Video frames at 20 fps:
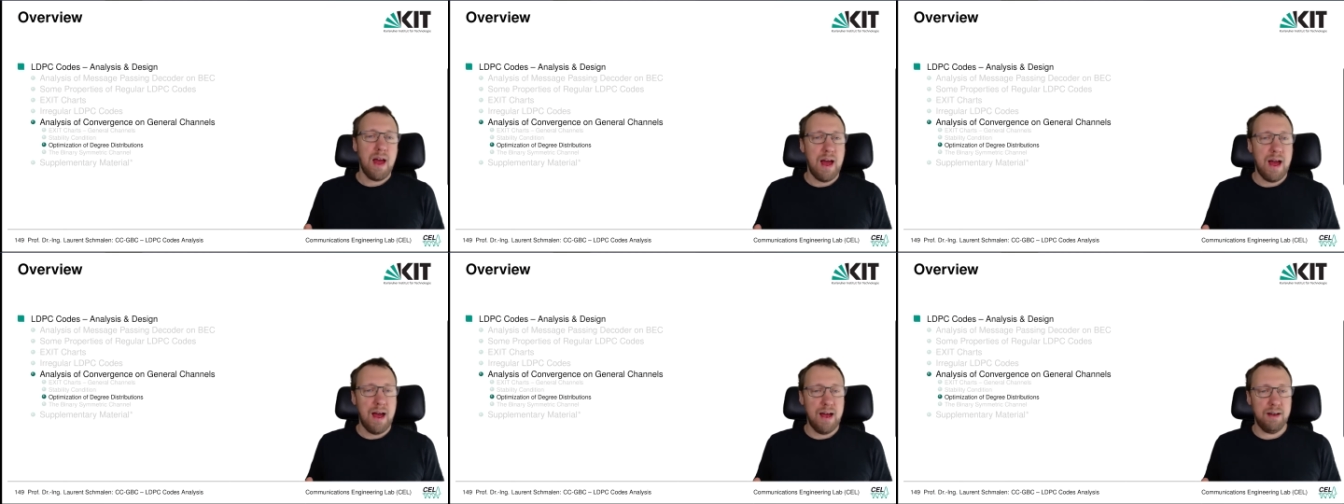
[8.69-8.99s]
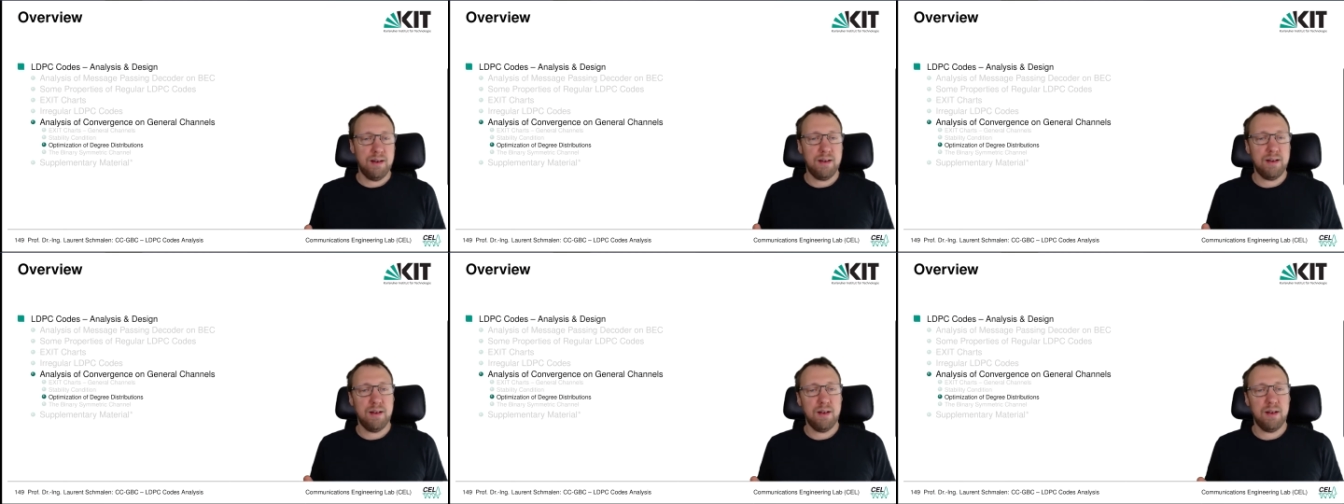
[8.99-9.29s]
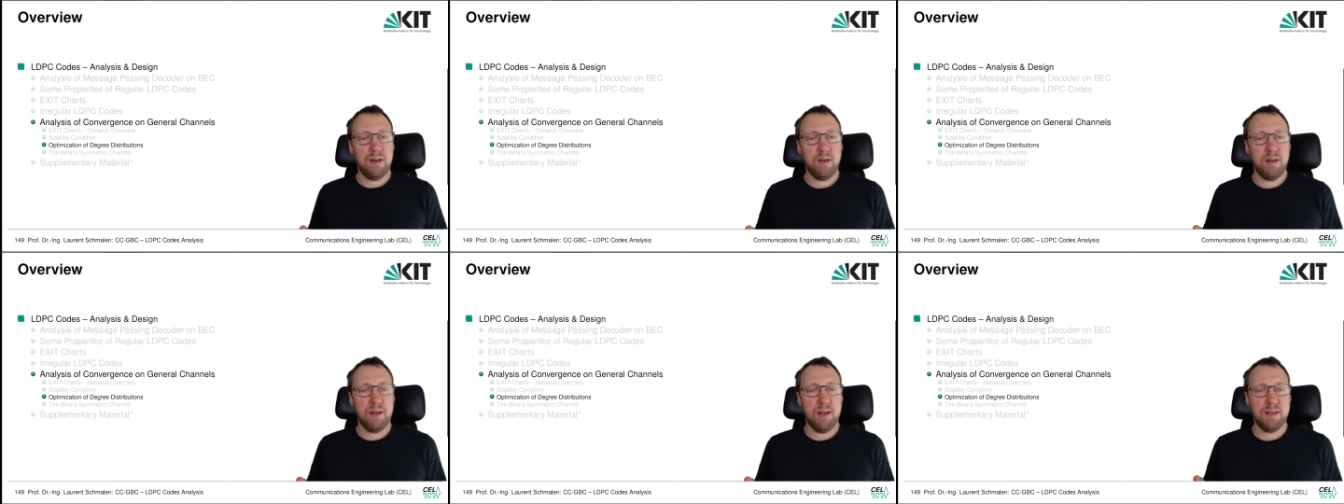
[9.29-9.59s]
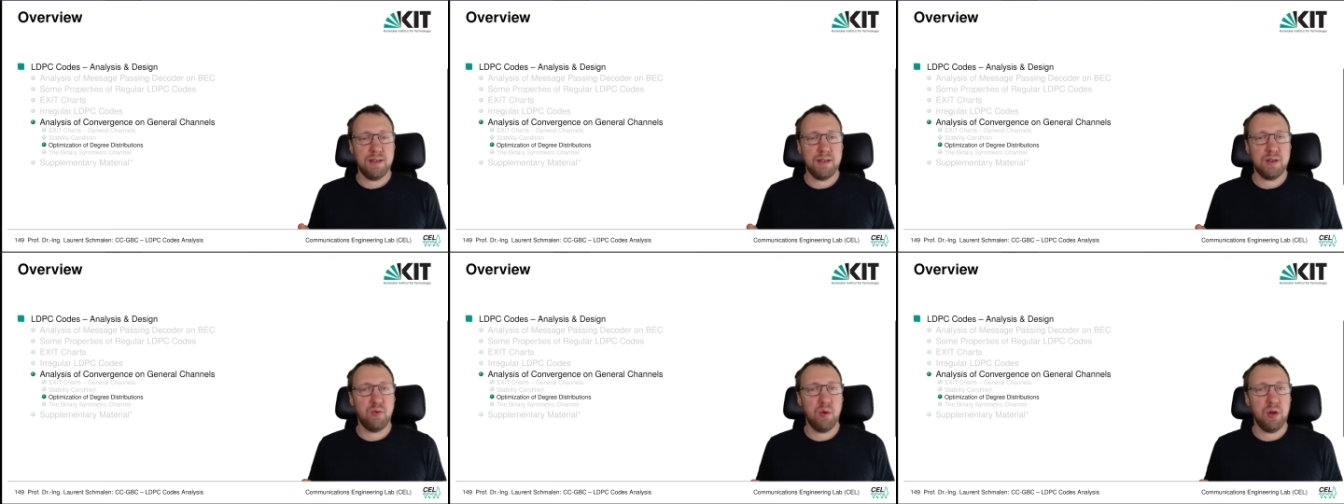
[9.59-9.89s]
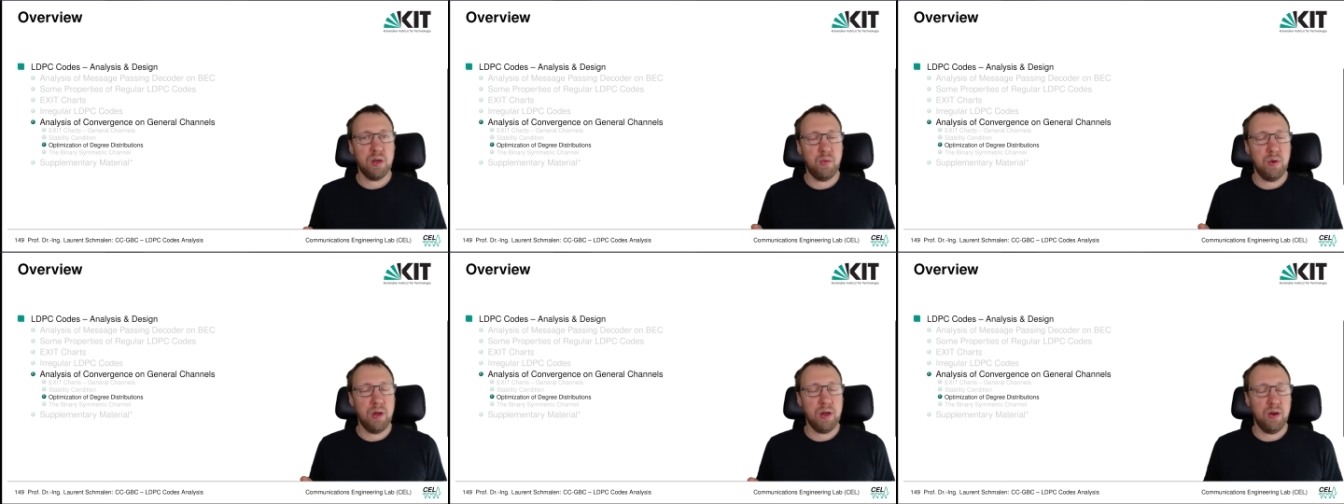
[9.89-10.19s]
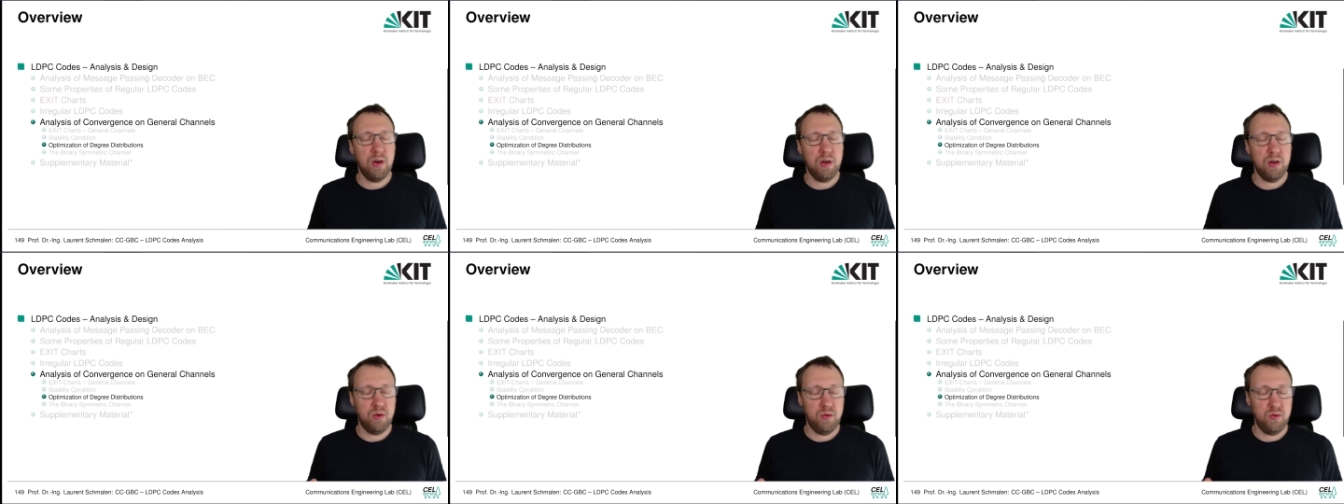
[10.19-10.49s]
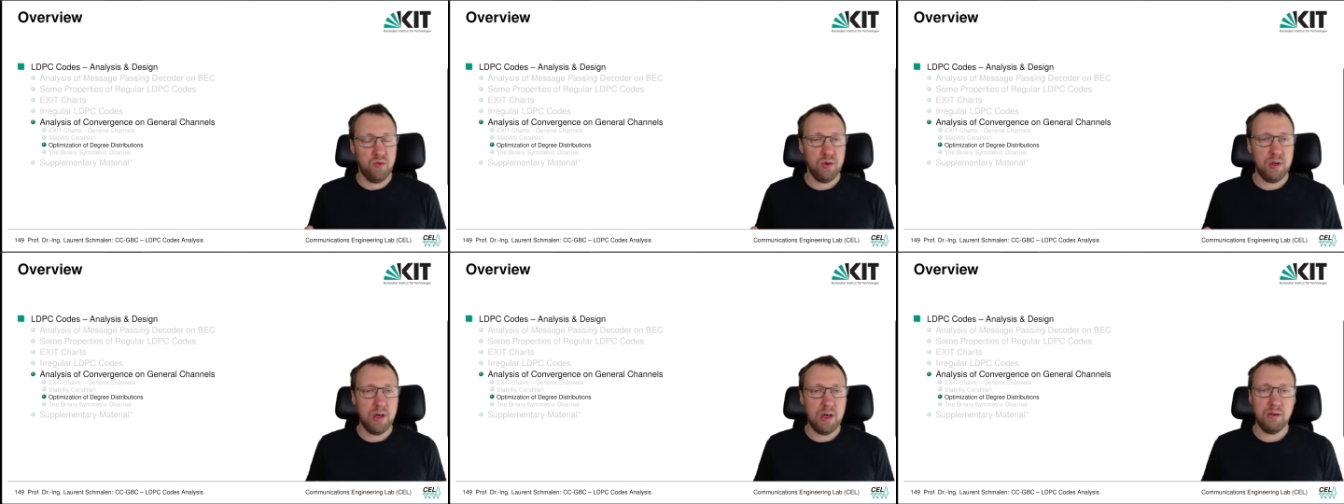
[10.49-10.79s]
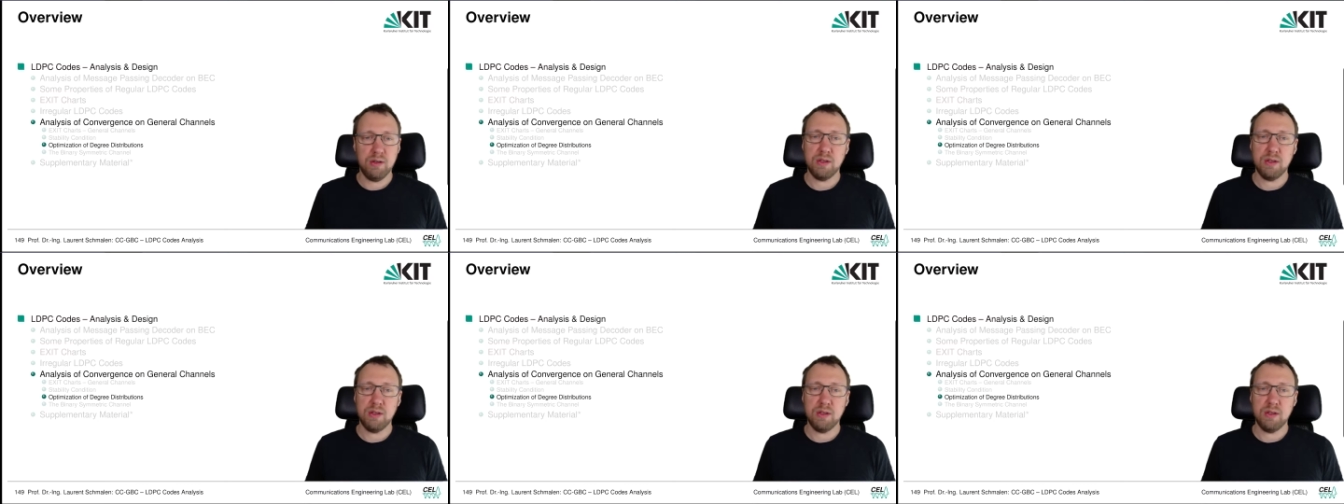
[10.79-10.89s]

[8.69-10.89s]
And this is what we're going to do now.